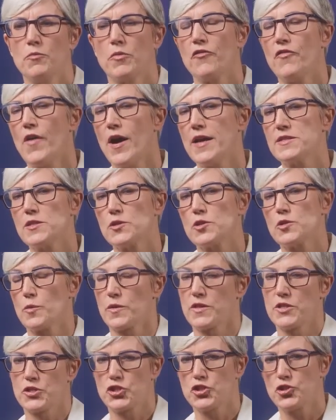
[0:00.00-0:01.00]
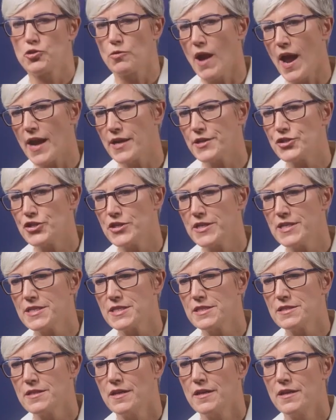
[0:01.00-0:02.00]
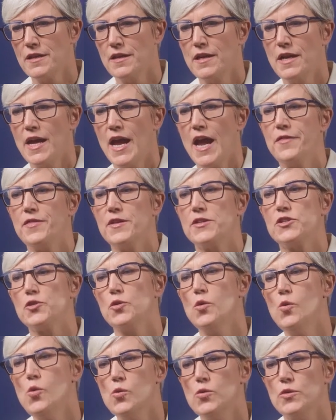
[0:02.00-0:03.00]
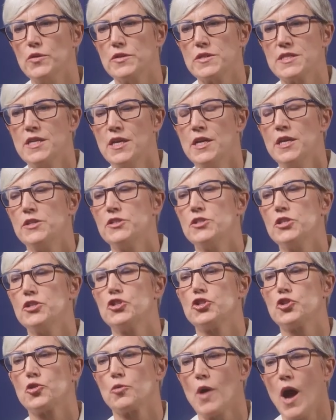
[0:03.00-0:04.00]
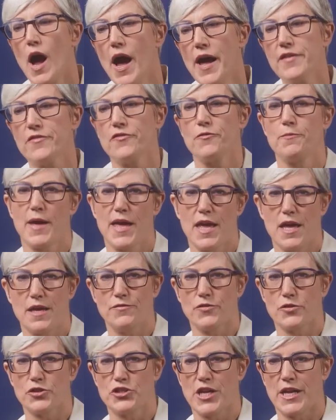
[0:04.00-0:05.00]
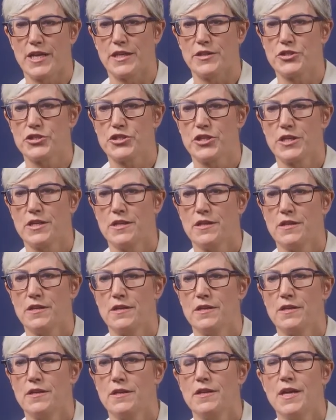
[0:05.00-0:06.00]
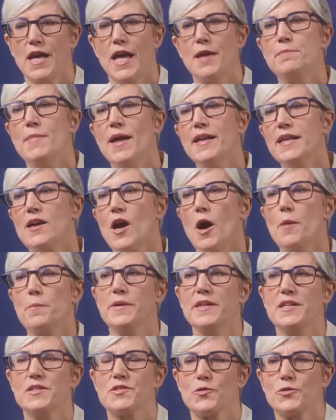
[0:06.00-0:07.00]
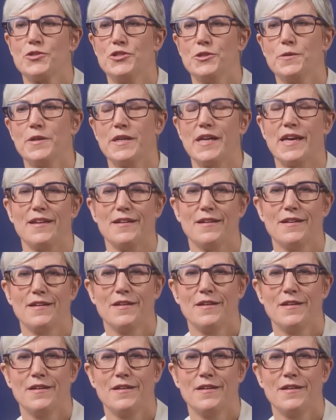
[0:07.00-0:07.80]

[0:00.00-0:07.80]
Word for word: provides us with the strategies and the tools to drive behavior change. And many companies are doing it.